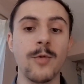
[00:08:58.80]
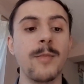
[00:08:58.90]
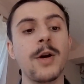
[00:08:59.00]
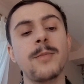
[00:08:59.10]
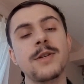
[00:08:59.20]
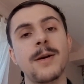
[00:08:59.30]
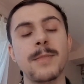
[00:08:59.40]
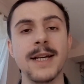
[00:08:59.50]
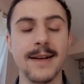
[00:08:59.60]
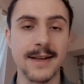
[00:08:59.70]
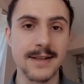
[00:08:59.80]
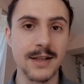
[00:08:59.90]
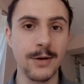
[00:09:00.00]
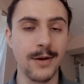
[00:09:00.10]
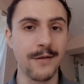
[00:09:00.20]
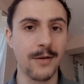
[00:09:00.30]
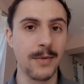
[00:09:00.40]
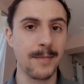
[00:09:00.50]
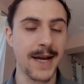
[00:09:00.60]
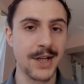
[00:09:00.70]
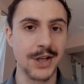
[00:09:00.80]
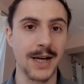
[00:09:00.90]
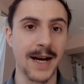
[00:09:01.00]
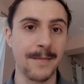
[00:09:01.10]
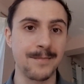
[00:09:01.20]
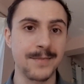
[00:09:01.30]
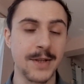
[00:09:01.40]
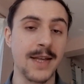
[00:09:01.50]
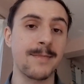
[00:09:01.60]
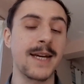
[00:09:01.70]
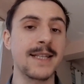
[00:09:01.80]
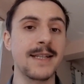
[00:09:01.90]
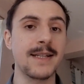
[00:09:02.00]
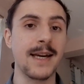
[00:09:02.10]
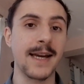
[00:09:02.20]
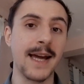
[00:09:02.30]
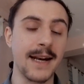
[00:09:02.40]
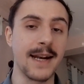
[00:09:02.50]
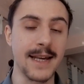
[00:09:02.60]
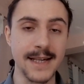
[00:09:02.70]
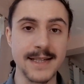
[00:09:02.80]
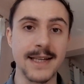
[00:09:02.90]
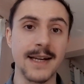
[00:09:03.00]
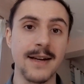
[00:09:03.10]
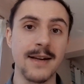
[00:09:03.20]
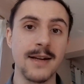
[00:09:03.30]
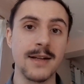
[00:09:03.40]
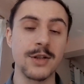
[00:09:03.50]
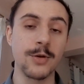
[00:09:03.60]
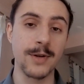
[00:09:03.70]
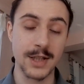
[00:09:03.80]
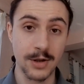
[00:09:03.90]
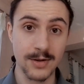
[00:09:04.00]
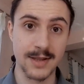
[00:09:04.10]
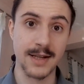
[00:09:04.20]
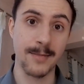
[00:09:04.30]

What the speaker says: will be almost completely excluded from the matching. So that makes it, again, easier to reduce the